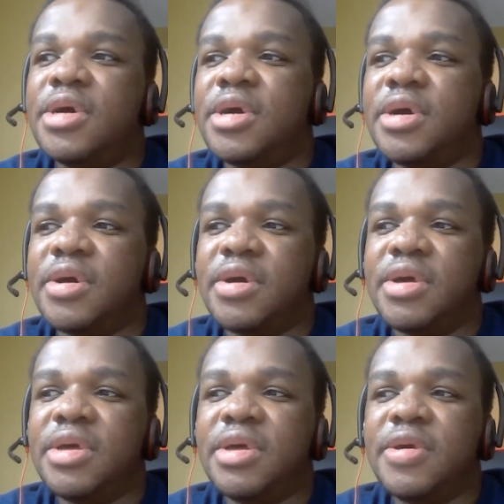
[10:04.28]
uh,
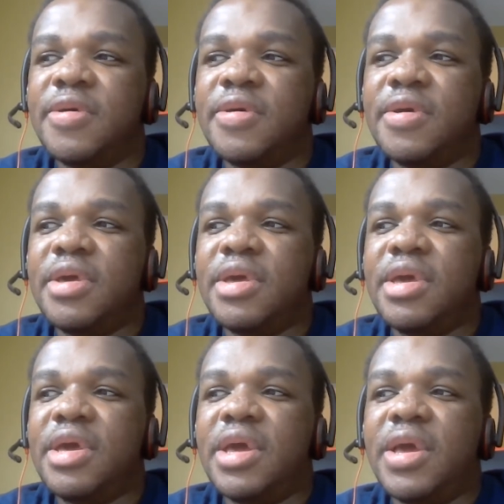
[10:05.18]

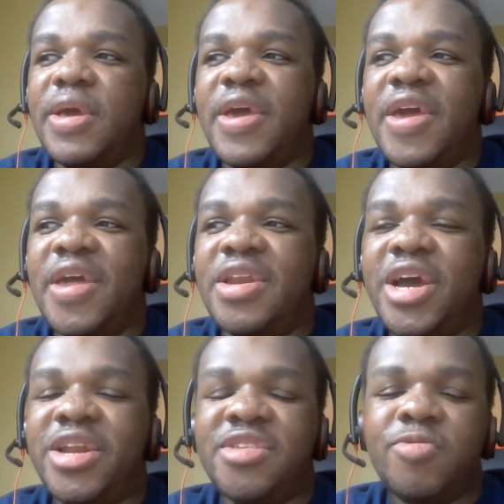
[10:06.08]
and
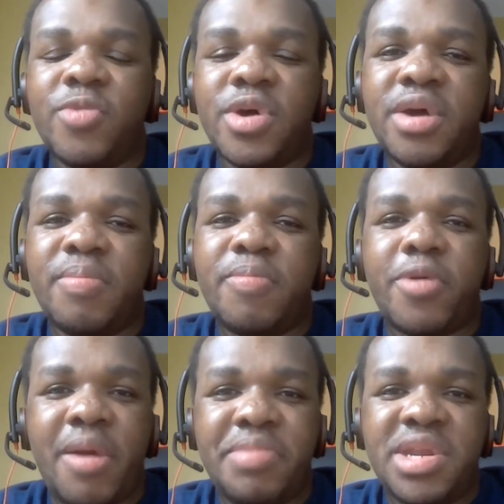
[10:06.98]
that is what
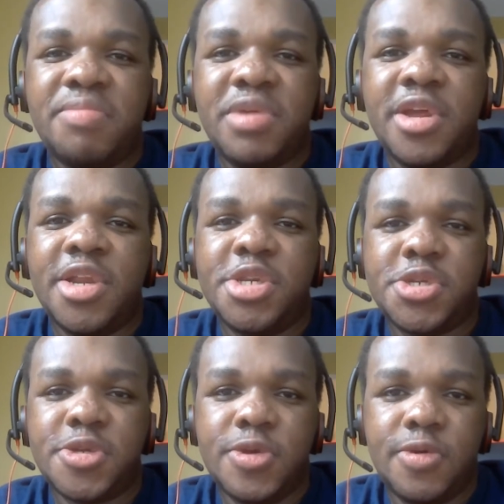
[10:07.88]
prompted me
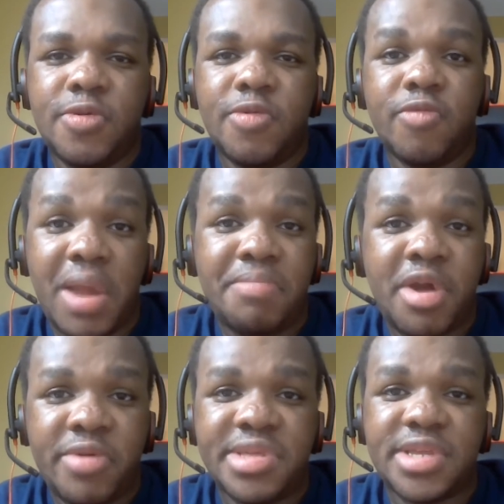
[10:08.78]
to write
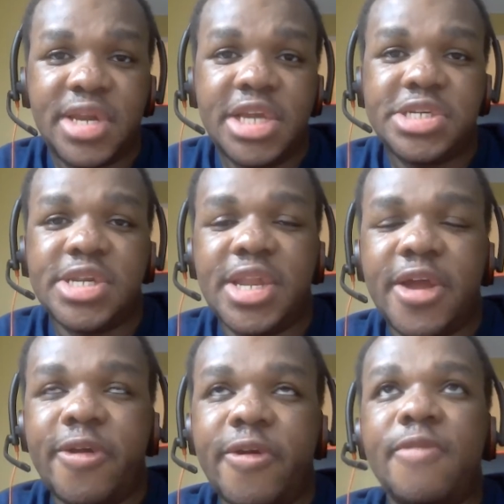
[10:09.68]
my resignation
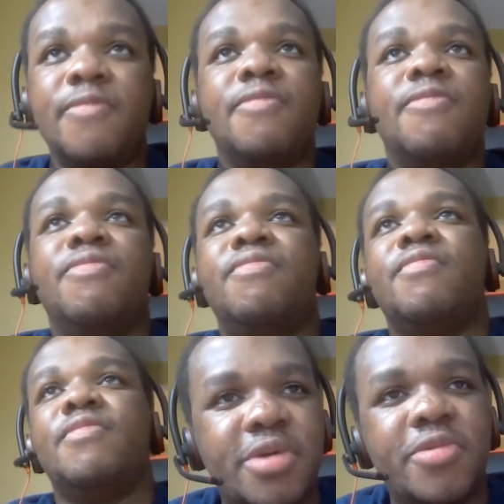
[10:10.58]
letter.
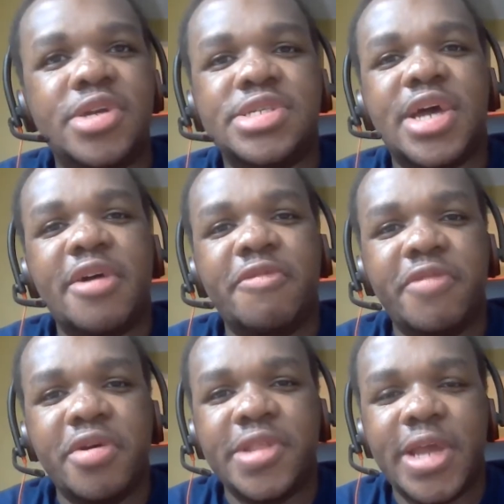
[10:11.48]
And once I
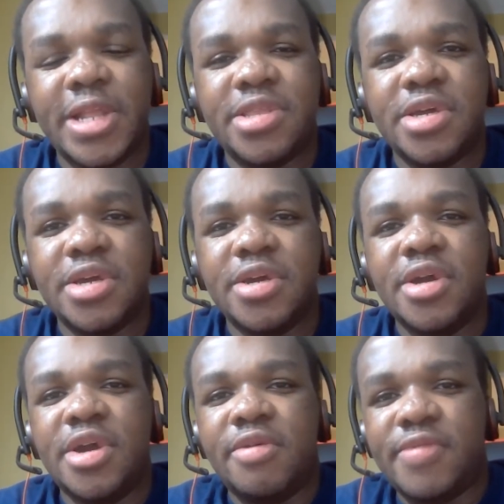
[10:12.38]
felt that the
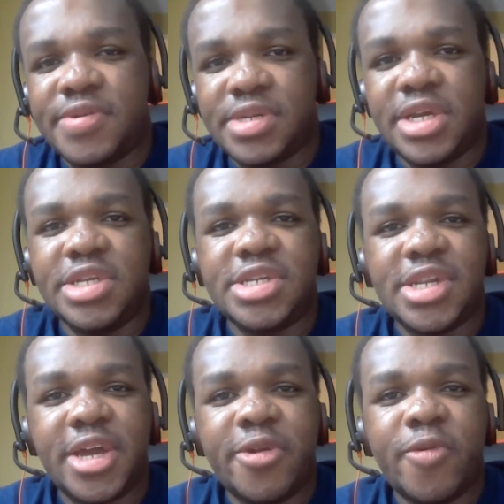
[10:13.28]

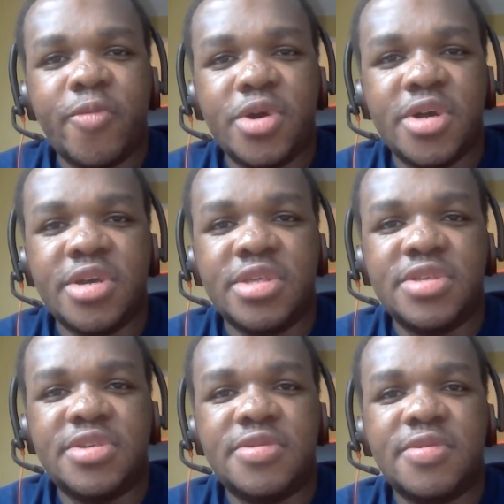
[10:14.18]
resignation letter
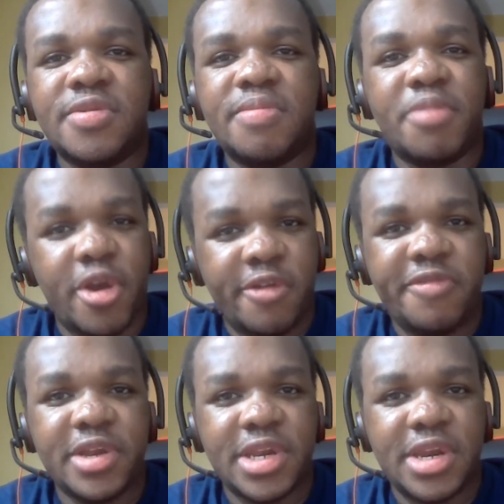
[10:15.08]
was
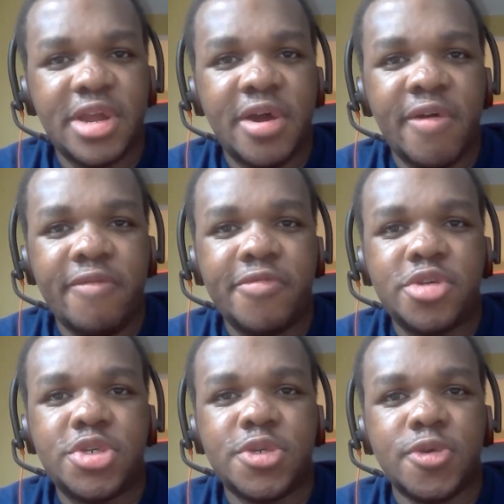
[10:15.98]
perfect enough
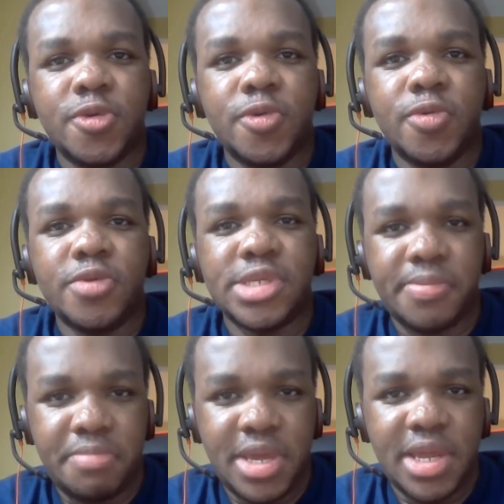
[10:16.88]
to
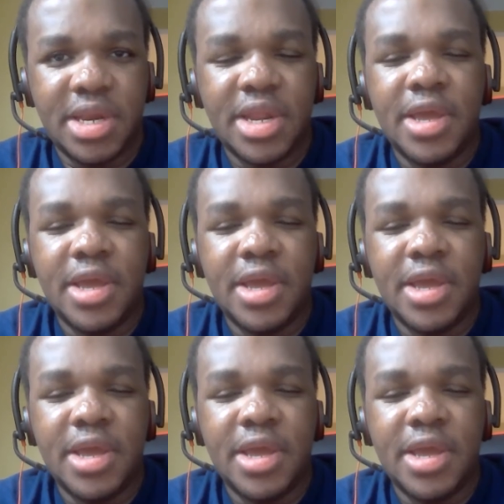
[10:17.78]
submit,